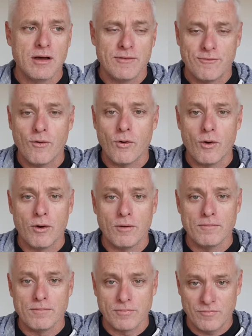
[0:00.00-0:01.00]

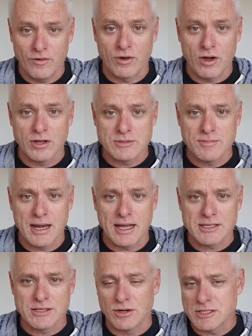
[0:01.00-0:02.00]
for
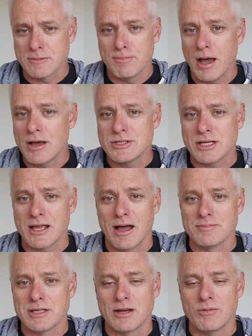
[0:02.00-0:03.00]
cosmetics, and I suppose it
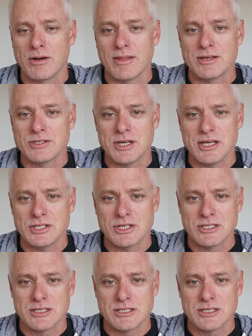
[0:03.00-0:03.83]
comes under one of those niches